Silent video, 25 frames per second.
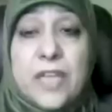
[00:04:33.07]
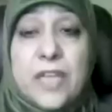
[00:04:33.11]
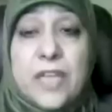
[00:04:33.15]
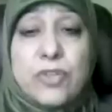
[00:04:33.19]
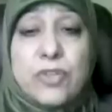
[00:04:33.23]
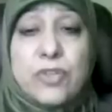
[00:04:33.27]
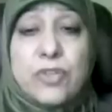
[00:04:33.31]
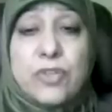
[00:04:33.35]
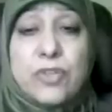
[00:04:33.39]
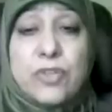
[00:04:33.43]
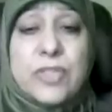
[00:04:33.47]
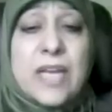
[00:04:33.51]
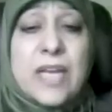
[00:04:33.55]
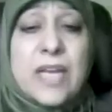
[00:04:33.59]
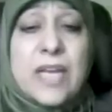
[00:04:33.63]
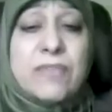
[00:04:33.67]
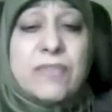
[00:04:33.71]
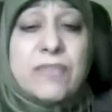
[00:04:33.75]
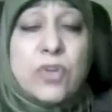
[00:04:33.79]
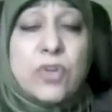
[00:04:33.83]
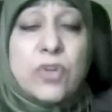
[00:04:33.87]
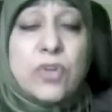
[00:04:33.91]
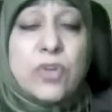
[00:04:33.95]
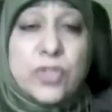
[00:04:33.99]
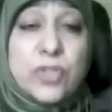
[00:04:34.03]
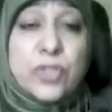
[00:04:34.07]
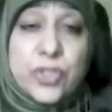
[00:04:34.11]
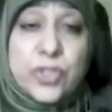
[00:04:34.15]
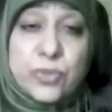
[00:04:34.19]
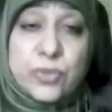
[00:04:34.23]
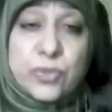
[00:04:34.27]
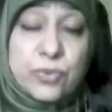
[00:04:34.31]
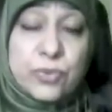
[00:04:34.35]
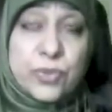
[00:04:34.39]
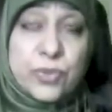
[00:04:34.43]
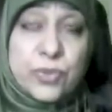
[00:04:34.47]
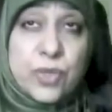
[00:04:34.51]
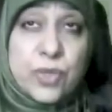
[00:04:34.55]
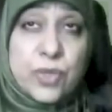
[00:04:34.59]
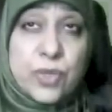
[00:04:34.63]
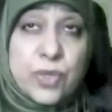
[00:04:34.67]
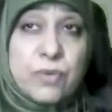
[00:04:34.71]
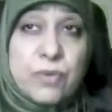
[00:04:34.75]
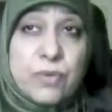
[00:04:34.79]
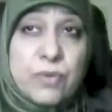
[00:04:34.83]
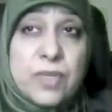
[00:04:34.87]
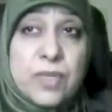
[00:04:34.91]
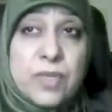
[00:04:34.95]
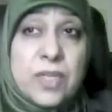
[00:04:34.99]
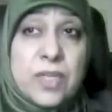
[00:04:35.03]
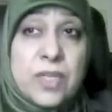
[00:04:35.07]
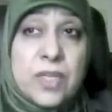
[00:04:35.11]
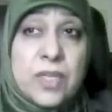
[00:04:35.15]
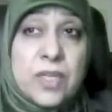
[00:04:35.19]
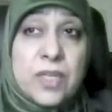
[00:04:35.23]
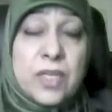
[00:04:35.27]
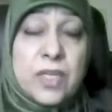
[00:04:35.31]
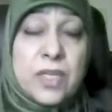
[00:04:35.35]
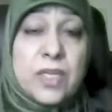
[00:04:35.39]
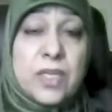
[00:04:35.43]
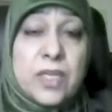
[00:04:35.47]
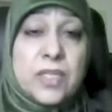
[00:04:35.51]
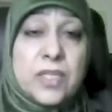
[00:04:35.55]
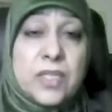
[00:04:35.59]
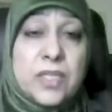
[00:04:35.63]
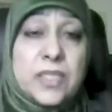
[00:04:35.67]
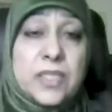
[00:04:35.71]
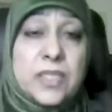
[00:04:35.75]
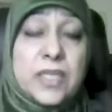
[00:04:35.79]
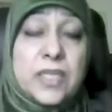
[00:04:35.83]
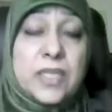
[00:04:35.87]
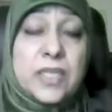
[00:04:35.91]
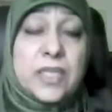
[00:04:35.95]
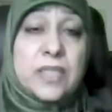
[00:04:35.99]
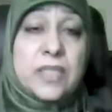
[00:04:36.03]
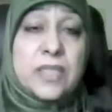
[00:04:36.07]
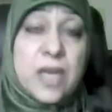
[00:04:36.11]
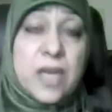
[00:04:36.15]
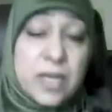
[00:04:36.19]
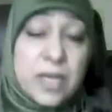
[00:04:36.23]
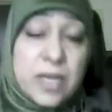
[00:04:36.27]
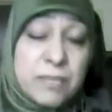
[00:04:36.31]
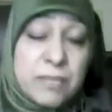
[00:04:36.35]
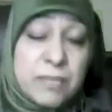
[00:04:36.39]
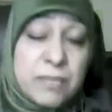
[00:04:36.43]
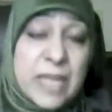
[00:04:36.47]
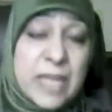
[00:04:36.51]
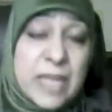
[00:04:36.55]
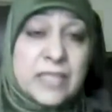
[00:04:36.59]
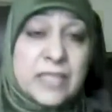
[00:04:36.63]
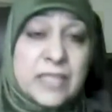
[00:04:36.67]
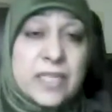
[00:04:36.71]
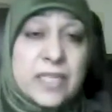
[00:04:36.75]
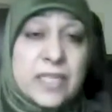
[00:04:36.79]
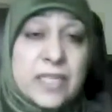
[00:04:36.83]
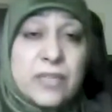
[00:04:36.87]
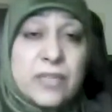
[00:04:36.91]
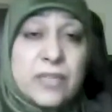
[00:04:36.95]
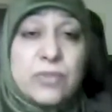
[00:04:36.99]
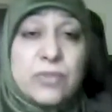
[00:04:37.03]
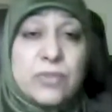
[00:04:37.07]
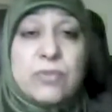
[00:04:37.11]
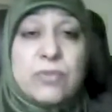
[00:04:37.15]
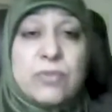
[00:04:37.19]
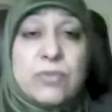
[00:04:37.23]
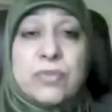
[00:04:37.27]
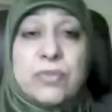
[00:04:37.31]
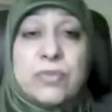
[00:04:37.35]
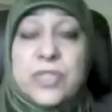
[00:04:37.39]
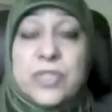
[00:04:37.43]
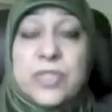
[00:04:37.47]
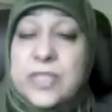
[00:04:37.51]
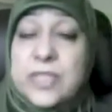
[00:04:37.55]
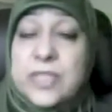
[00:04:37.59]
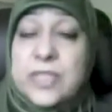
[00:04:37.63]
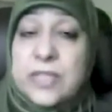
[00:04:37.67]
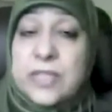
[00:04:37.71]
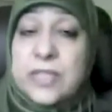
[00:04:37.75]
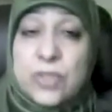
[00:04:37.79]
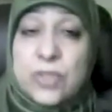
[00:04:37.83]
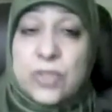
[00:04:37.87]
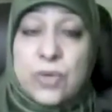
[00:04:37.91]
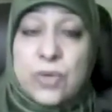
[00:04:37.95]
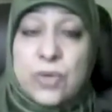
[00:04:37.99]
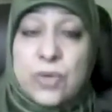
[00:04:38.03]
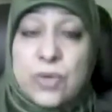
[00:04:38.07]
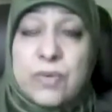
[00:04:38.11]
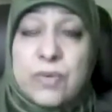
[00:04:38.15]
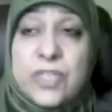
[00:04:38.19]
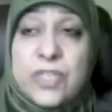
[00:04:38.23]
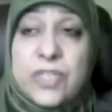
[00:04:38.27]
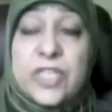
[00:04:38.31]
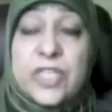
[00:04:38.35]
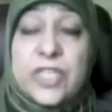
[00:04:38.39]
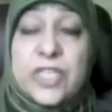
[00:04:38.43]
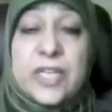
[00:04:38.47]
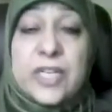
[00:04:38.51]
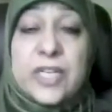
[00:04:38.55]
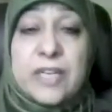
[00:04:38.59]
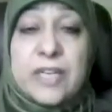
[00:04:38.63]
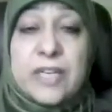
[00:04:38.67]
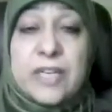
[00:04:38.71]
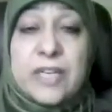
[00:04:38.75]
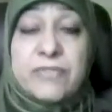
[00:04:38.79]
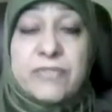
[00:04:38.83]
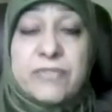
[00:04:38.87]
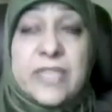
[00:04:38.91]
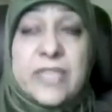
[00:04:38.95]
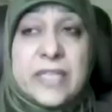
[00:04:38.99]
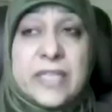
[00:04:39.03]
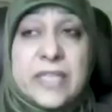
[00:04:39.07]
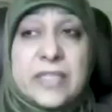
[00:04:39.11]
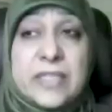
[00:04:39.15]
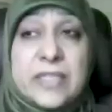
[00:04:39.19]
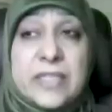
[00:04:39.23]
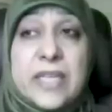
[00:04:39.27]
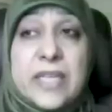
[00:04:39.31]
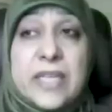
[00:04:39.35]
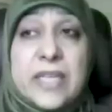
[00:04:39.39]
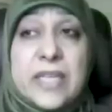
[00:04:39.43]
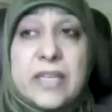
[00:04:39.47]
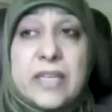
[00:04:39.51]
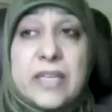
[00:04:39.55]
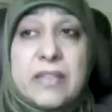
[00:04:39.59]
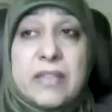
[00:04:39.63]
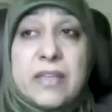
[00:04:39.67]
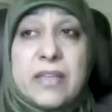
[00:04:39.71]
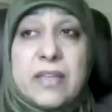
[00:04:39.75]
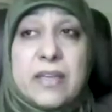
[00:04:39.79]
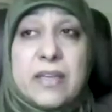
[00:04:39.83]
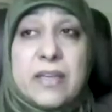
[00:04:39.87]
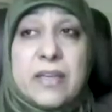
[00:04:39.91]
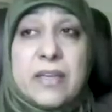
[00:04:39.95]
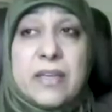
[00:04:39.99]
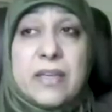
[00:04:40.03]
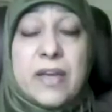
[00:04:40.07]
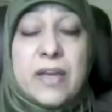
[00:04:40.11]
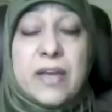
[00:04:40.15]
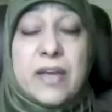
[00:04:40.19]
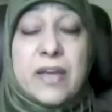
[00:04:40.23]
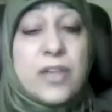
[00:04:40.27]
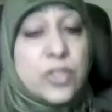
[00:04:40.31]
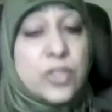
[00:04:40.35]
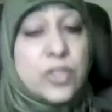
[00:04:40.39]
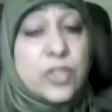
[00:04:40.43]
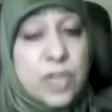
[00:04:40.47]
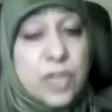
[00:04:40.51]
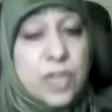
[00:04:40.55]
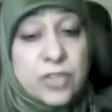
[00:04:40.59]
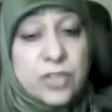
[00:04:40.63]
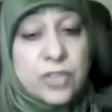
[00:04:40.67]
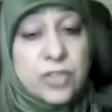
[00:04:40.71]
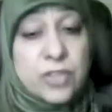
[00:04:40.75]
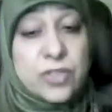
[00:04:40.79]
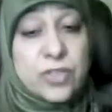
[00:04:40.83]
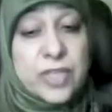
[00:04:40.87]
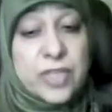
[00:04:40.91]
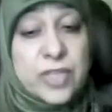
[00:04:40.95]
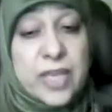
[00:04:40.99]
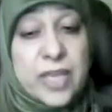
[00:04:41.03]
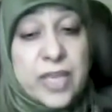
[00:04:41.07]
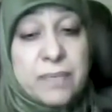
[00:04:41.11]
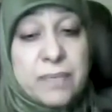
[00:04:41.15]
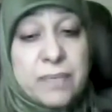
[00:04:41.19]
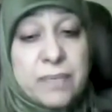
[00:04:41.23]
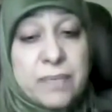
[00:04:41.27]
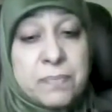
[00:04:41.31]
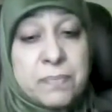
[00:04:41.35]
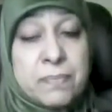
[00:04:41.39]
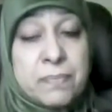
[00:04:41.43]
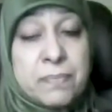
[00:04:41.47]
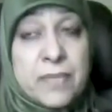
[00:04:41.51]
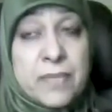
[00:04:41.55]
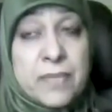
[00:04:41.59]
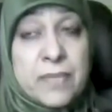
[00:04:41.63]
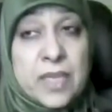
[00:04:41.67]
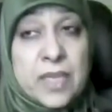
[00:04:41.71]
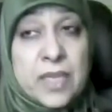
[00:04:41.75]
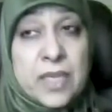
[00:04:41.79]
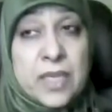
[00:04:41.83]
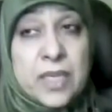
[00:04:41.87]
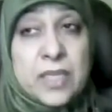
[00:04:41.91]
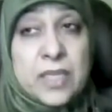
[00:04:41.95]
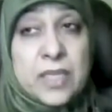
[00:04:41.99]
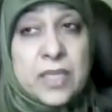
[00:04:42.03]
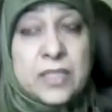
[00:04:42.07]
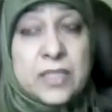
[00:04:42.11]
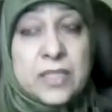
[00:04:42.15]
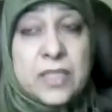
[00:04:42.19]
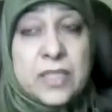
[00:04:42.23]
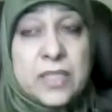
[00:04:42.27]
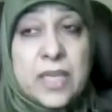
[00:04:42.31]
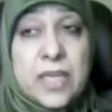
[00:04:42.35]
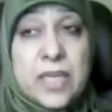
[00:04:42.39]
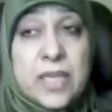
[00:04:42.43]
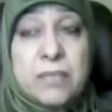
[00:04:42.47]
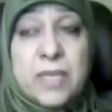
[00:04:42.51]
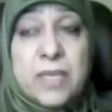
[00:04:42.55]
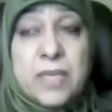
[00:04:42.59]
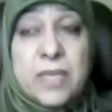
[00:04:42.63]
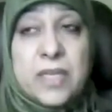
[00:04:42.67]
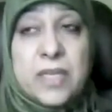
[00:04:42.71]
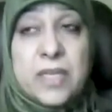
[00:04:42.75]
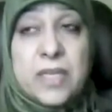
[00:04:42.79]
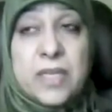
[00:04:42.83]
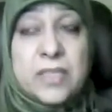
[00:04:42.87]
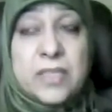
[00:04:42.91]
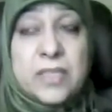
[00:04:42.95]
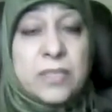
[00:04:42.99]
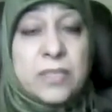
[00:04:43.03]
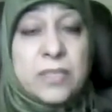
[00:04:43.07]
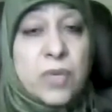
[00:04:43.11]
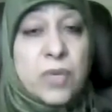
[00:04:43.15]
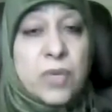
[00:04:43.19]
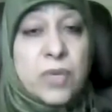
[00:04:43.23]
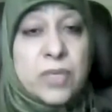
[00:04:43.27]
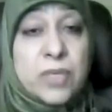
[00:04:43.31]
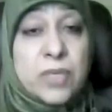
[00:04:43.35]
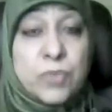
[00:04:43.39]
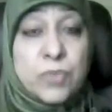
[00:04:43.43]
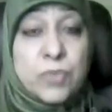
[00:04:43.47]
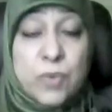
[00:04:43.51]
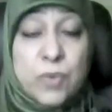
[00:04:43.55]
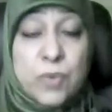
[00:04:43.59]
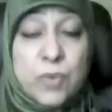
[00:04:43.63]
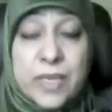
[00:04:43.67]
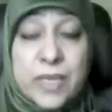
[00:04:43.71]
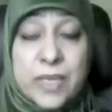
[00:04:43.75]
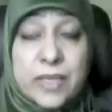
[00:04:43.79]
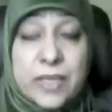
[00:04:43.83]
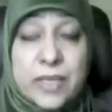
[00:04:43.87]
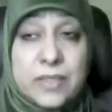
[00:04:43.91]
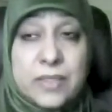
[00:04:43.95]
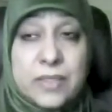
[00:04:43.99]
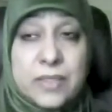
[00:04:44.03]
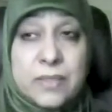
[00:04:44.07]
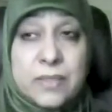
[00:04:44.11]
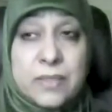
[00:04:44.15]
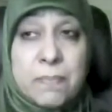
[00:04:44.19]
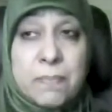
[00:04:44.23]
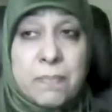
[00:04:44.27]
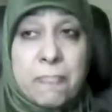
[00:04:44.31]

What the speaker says: I don't have orders to do so. He said, I'm asking you. She said, no. And she left. Next day, the other doctor came. His name is Ibrahim Zuwayed.